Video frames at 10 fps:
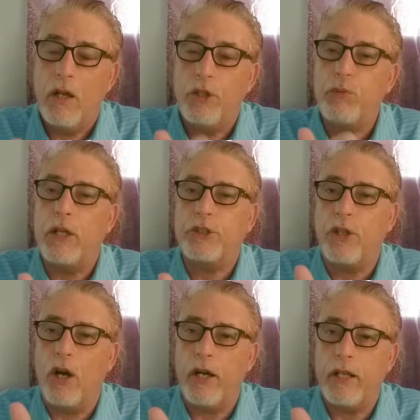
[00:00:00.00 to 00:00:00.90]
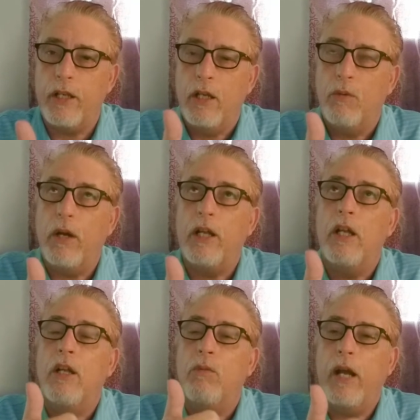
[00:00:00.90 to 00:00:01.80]
So I started. Well,
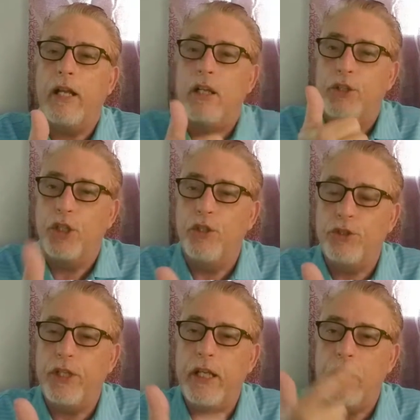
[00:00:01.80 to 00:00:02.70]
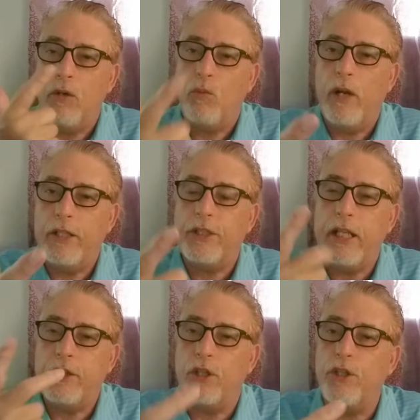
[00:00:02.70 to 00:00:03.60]
wait, Tuesday,
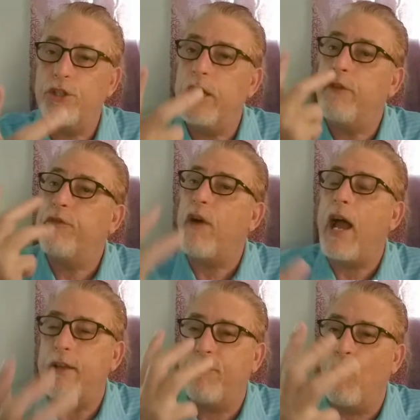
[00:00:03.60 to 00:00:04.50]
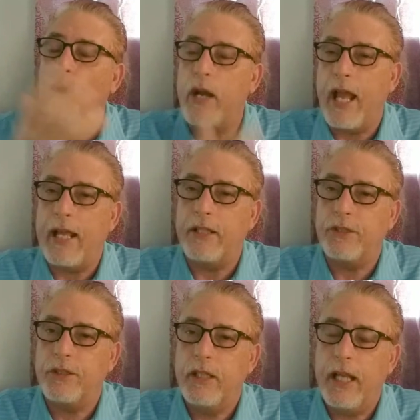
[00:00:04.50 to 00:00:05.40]
Wednesday, Thursday, Friday, 4
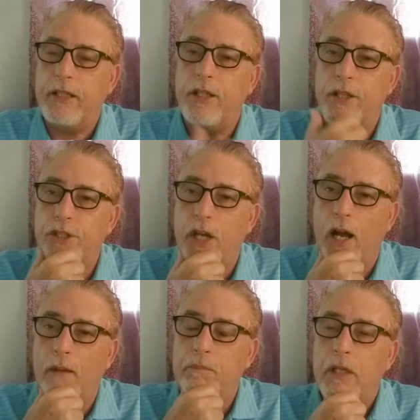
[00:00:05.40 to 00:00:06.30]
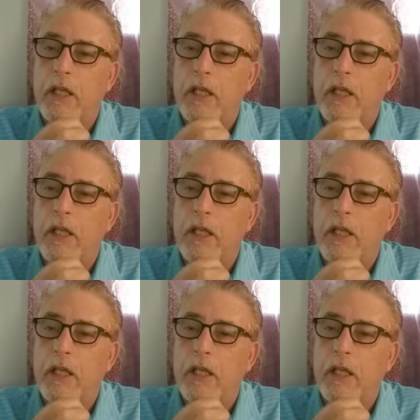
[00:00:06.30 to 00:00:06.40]
days into the job.